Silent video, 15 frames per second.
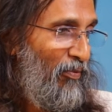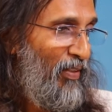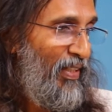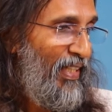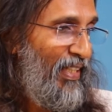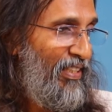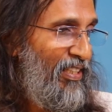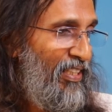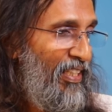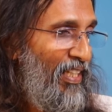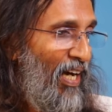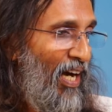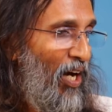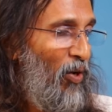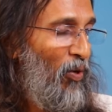We can
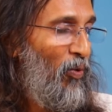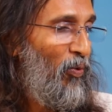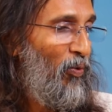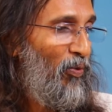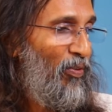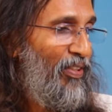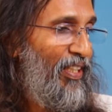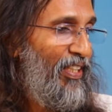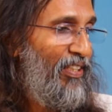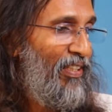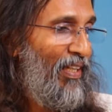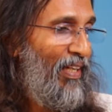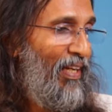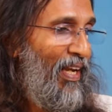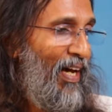see how this
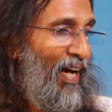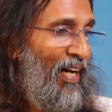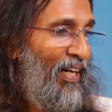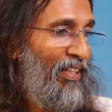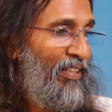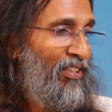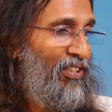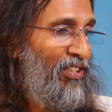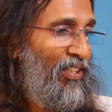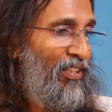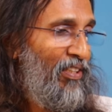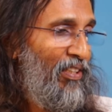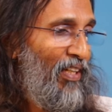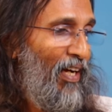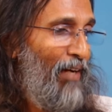
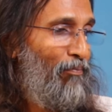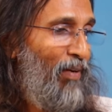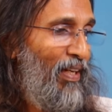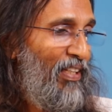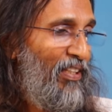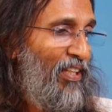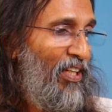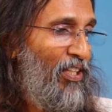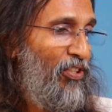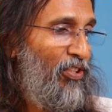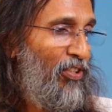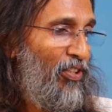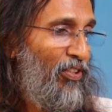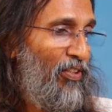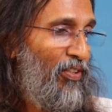larger
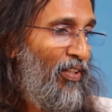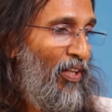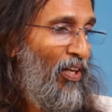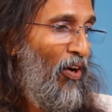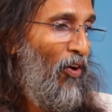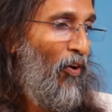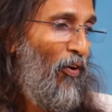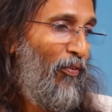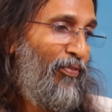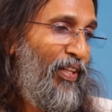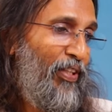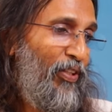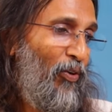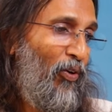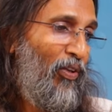application of
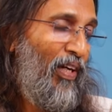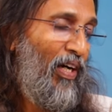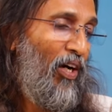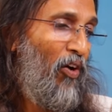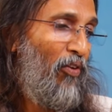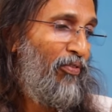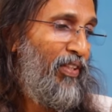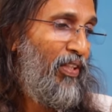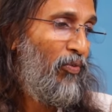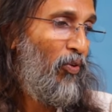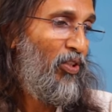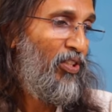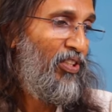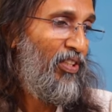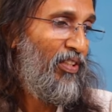the yoga of
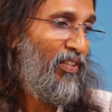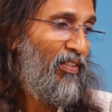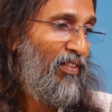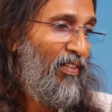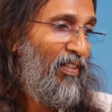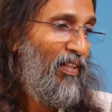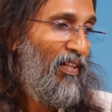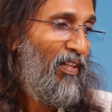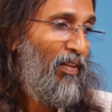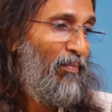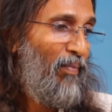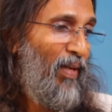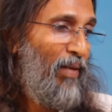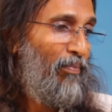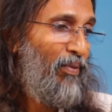devotion
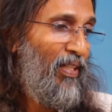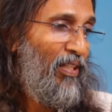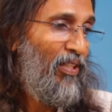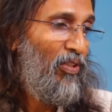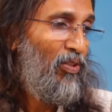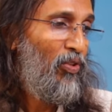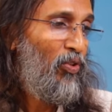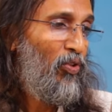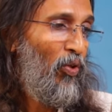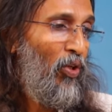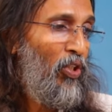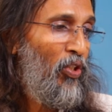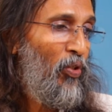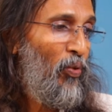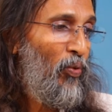may be so
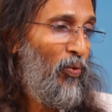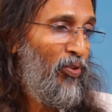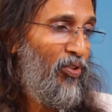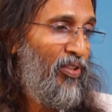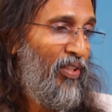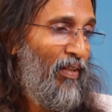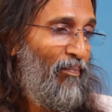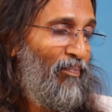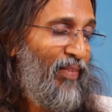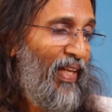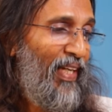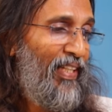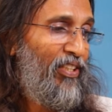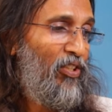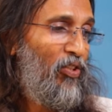used
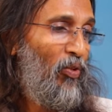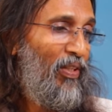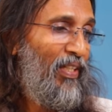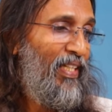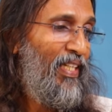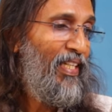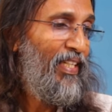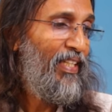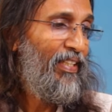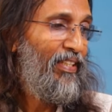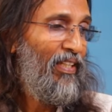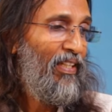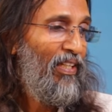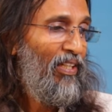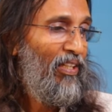as to
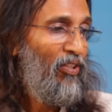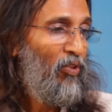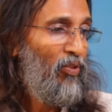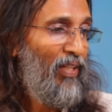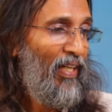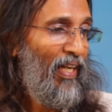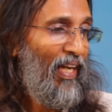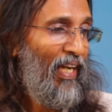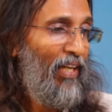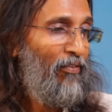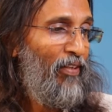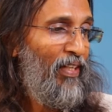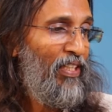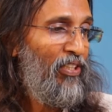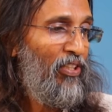lead to the
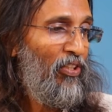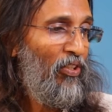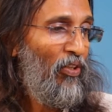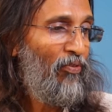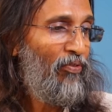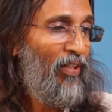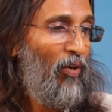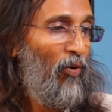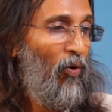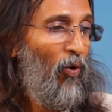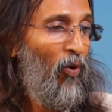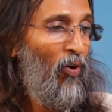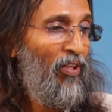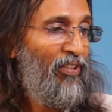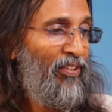elevation of the
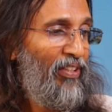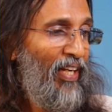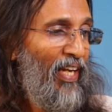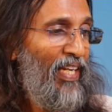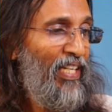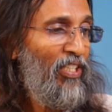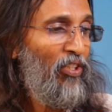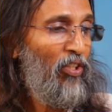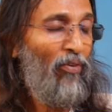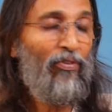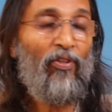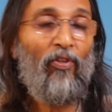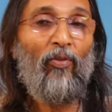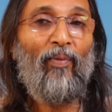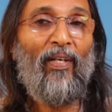whole range of
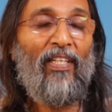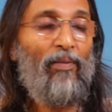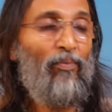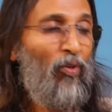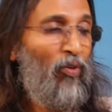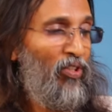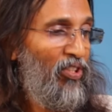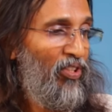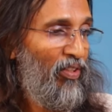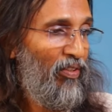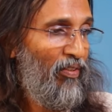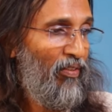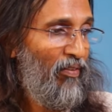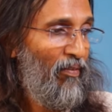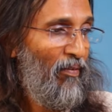human
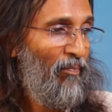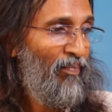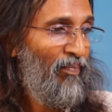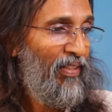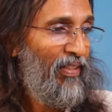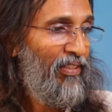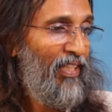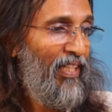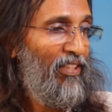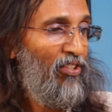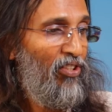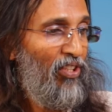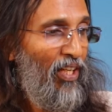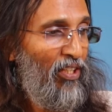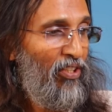emotion,
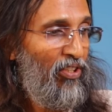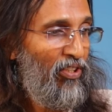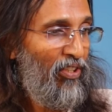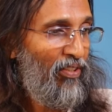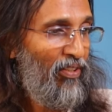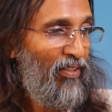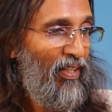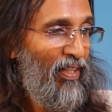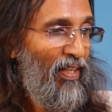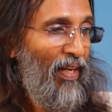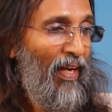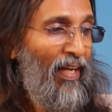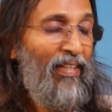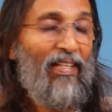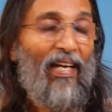sensation,
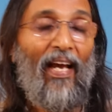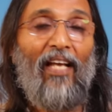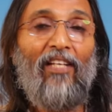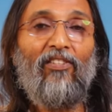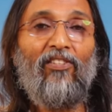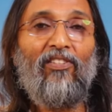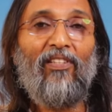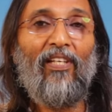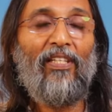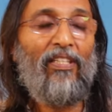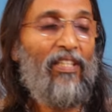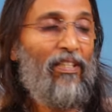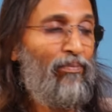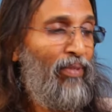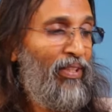and
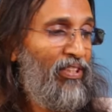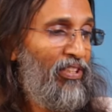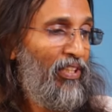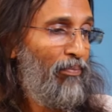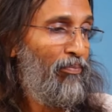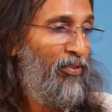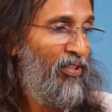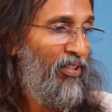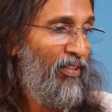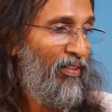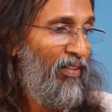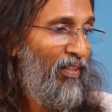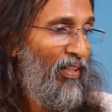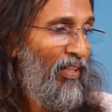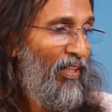aesthetic
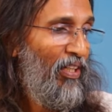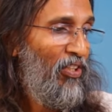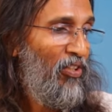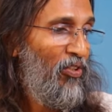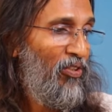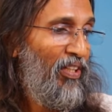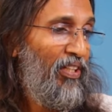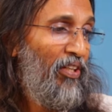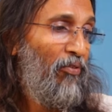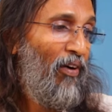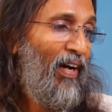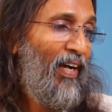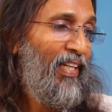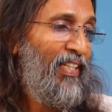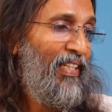perception to the
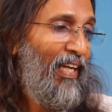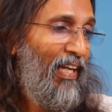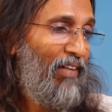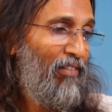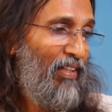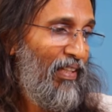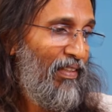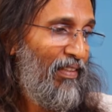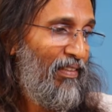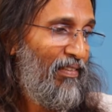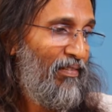divine level.